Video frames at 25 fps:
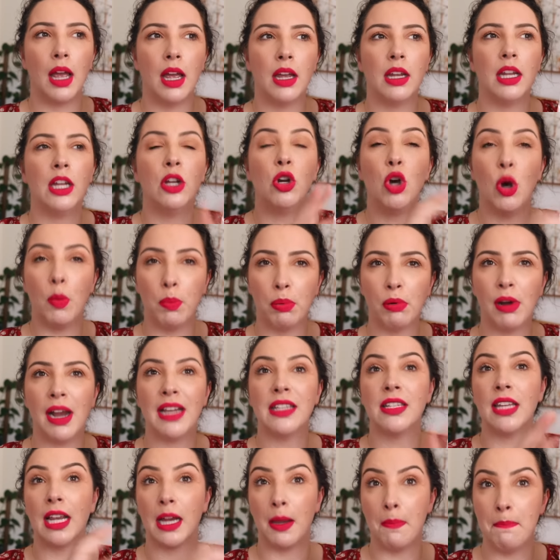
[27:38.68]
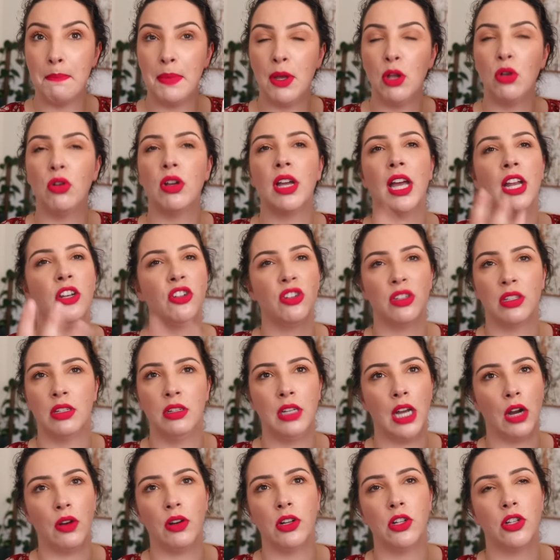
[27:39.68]
incorporates like a milk and just
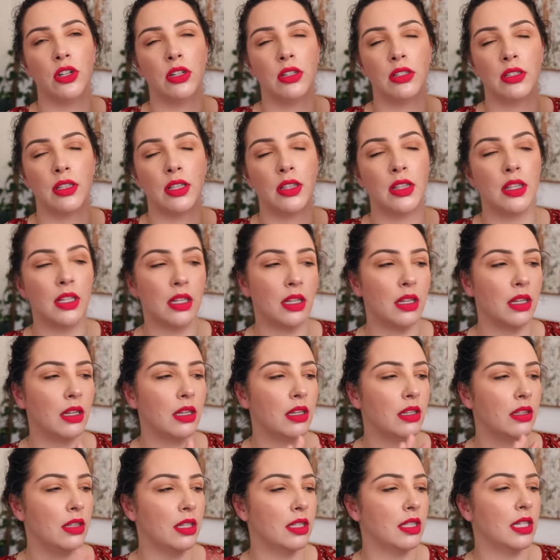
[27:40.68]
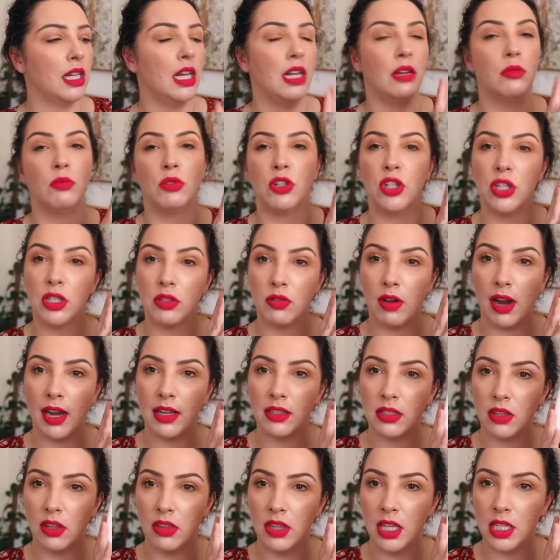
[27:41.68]
nourishes the skin, which is
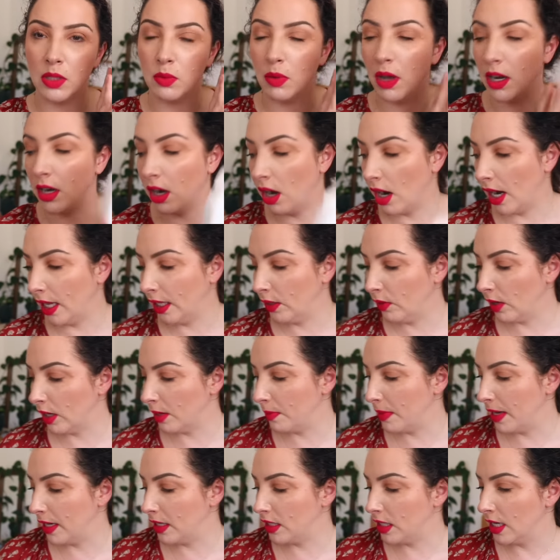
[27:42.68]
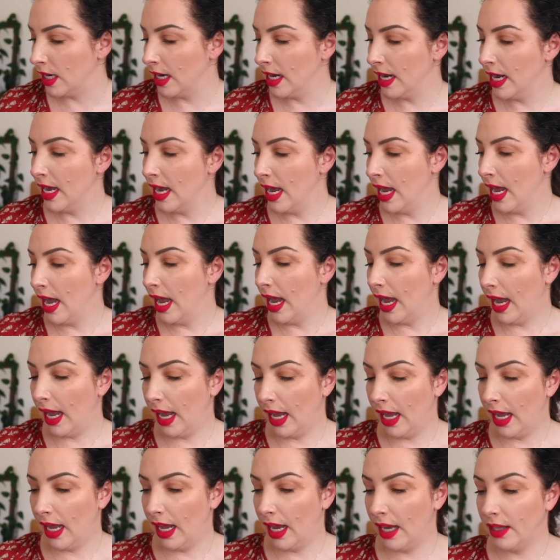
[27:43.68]
great. So this one, highly recommend.
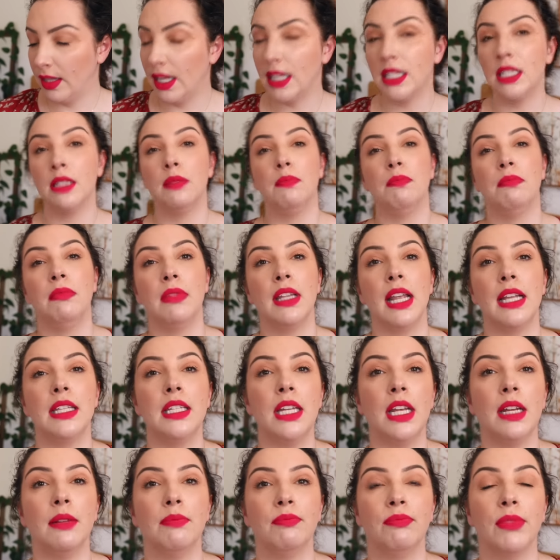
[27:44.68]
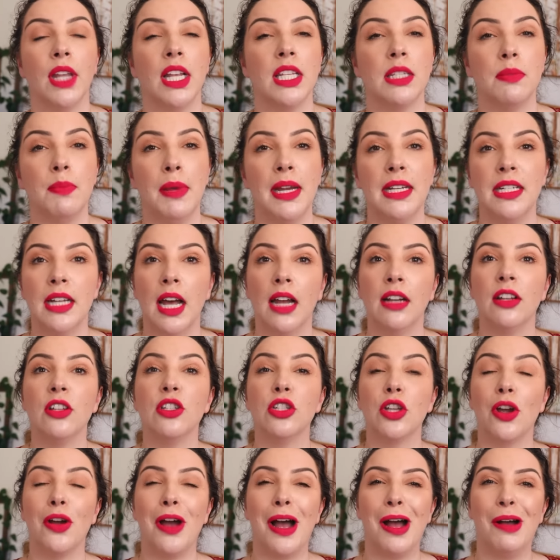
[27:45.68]
And that's it. That's me done.
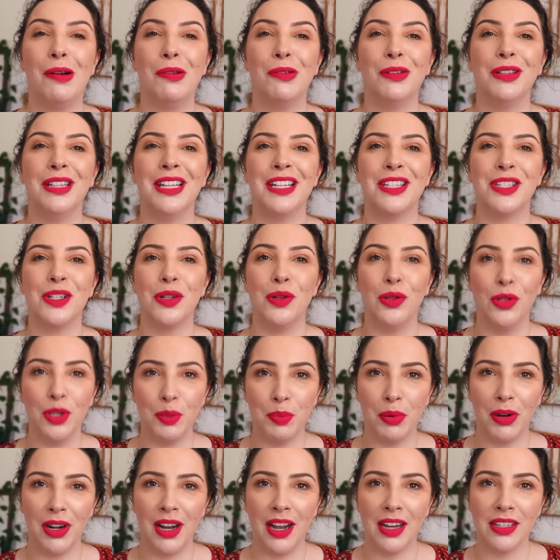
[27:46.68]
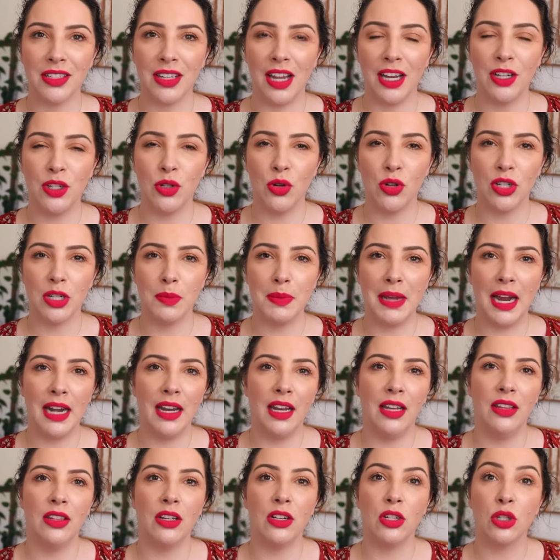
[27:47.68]
So I will list all the products I talked about
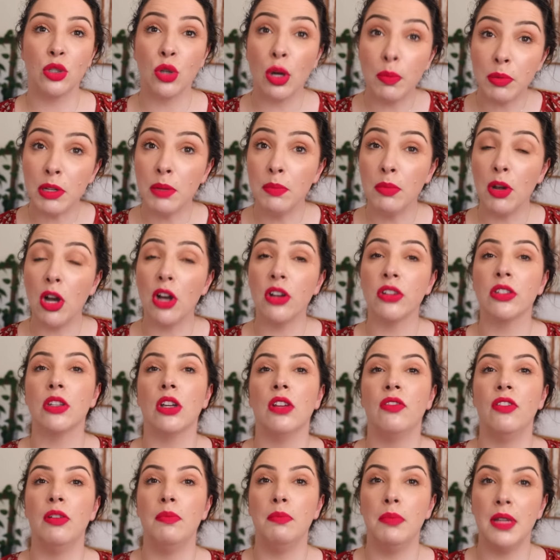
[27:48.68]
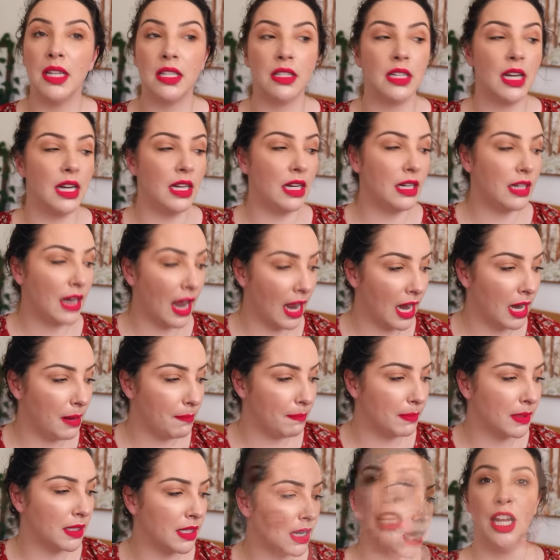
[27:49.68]
in the description box. So if you missed any
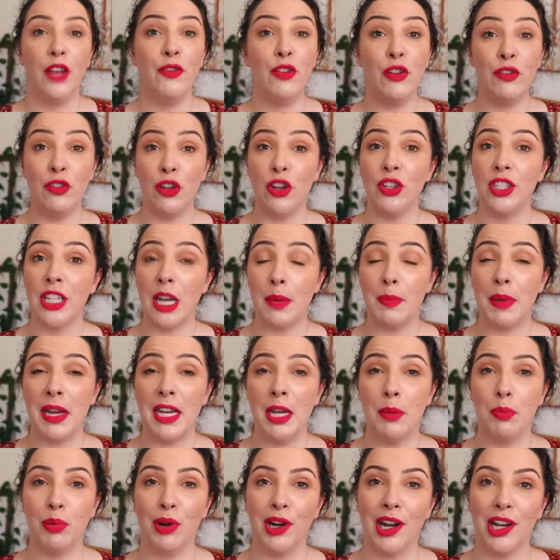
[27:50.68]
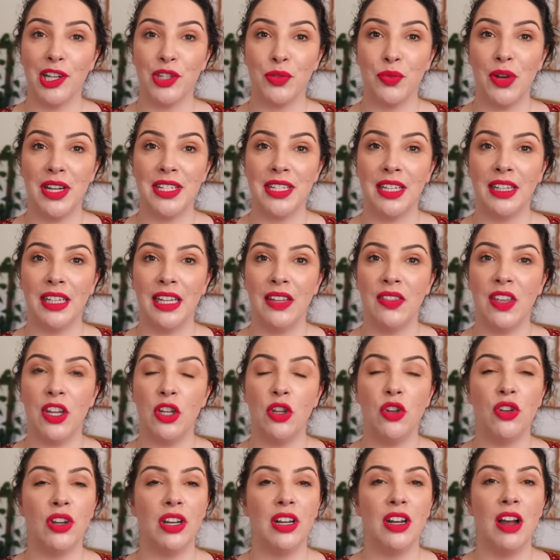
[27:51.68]
names, if you've used up any products recently that
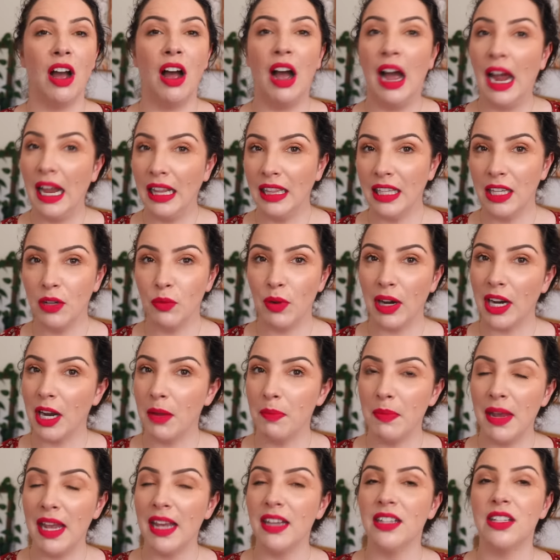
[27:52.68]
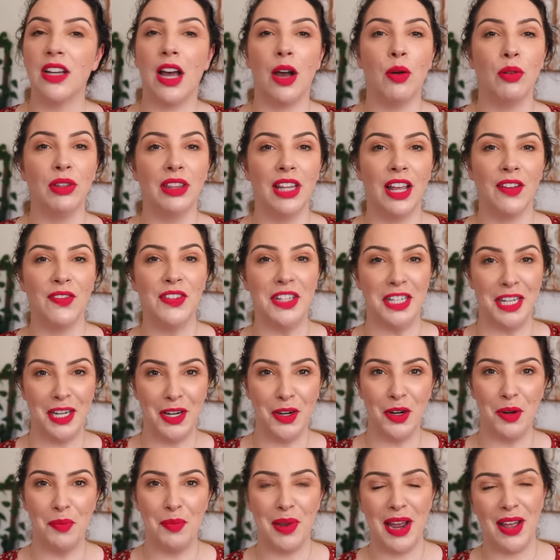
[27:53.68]
you can highly recommend, I would love to
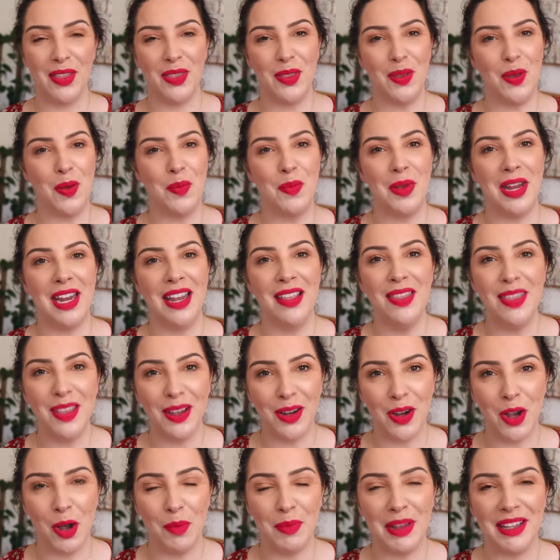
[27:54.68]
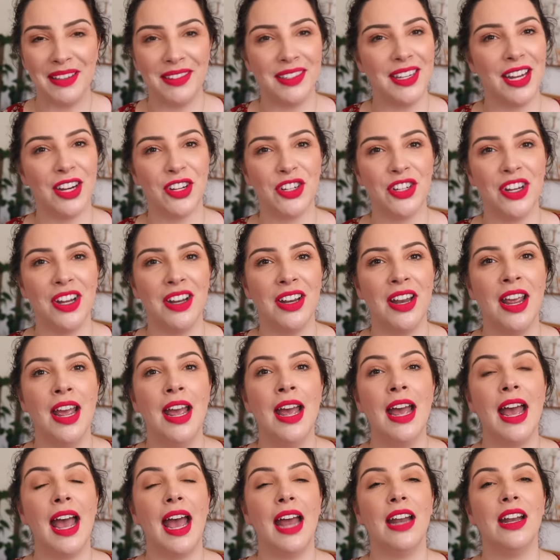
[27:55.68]
hear about them in the comments section.
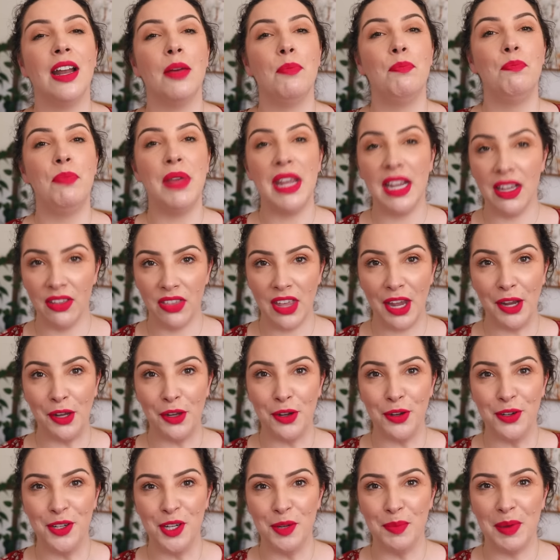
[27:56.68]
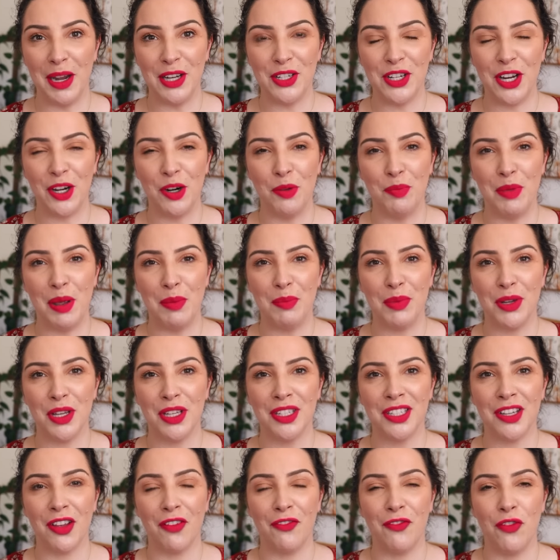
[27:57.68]
And a big thank you to my channel
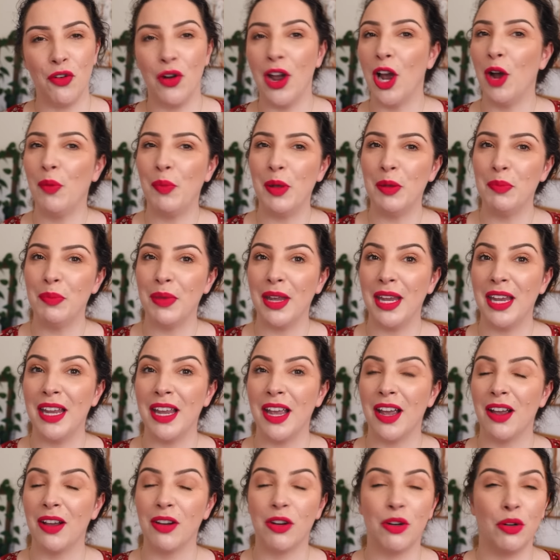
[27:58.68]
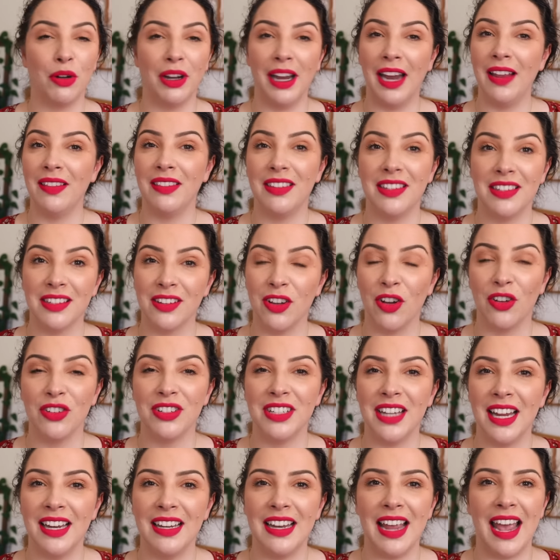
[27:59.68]
members for helping me create this
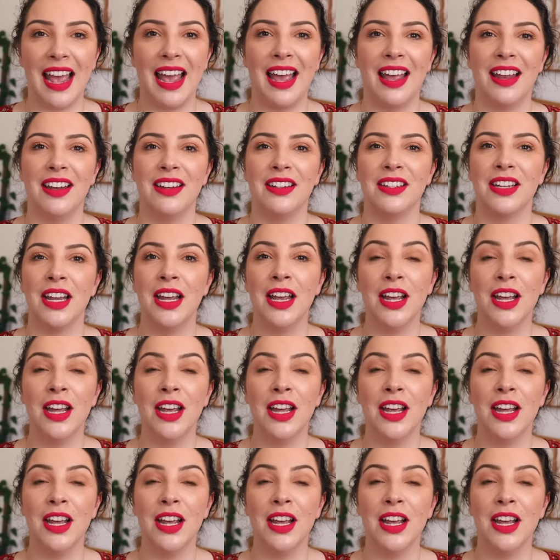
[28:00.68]
content and